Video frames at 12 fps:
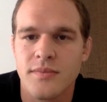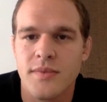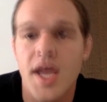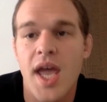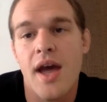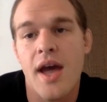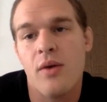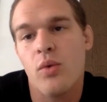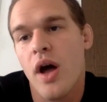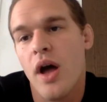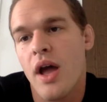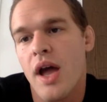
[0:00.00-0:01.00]
Yeah,
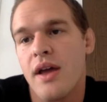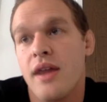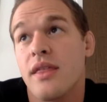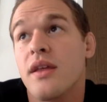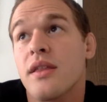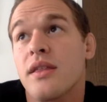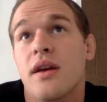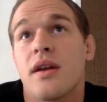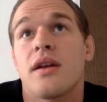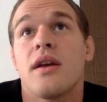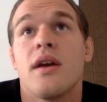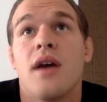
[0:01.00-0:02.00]
well, I think
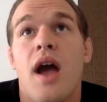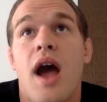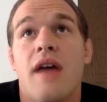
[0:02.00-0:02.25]
that